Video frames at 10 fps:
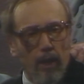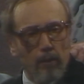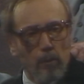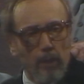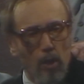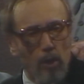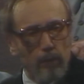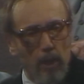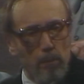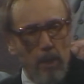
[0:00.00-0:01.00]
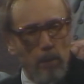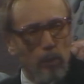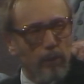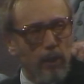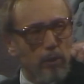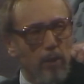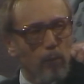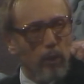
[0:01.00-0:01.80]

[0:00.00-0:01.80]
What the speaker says: and there have been an awful lot of people over the years that have